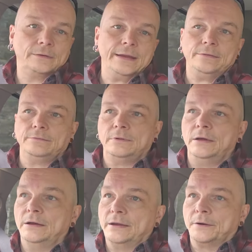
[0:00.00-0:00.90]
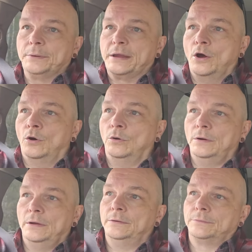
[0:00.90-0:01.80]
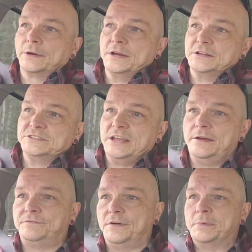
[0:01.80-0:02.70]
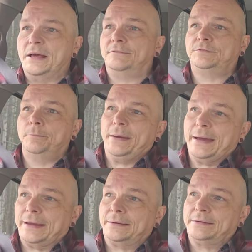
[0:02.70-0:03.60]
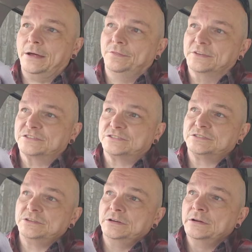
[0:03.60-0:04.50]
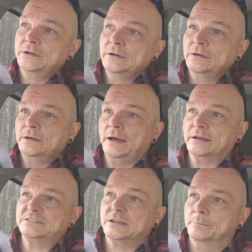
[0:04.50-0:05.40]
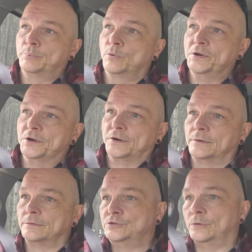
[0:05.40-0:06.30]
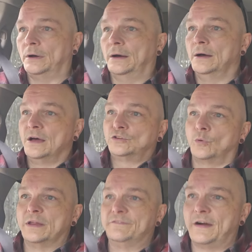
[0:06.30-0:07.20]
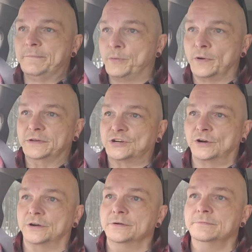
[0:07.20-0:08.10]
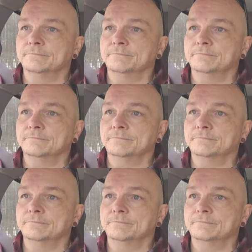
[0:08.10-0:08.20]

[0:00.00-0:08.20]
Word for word: All right, here we go. We're gonna see if I'm gonna have to back it down this at some point or do a 25 point turn.